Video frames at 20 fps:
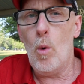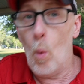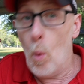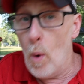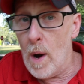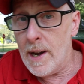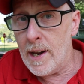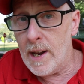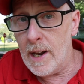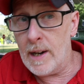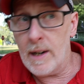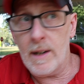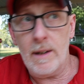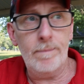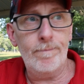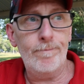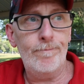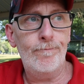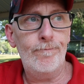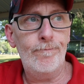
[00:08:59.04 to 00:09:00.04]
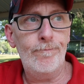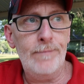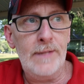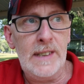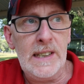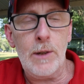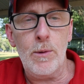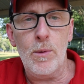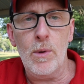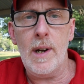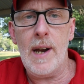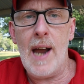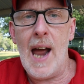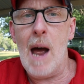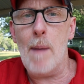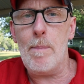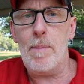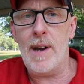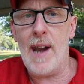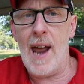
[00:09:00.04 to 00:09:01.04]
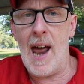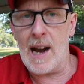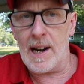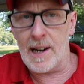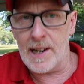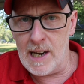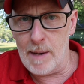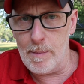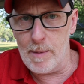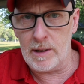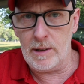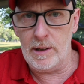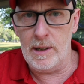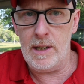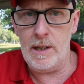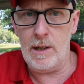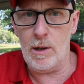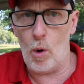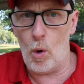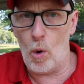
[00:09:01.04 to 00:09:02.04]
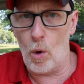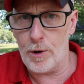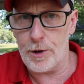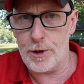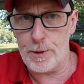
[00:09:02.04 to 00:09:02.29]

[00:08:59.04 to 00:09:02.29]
Winning didn't really happen academically or